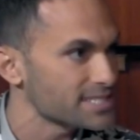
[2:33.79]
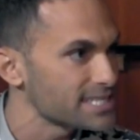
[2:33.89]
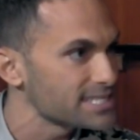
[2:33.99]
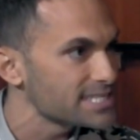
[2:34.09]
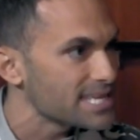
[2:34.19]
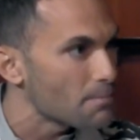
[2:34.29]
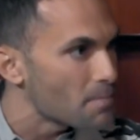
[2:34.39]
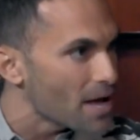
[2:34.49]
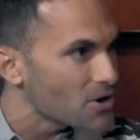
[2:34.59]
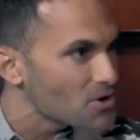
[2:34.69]
the seasons
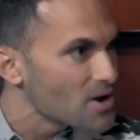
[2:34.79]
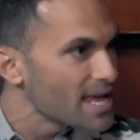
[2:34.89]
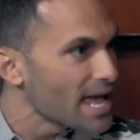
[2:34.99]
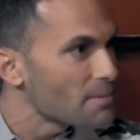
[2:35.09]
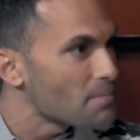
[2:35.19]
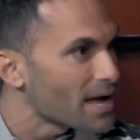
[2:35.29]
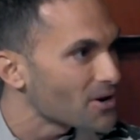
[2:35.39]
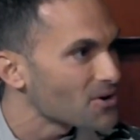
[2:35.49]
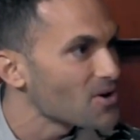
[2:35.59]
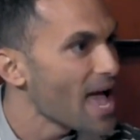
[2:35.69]
get better and
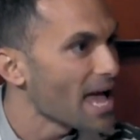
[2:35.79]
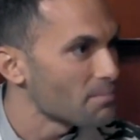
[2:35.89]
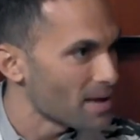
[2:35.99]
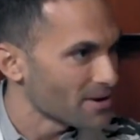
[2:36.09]
better and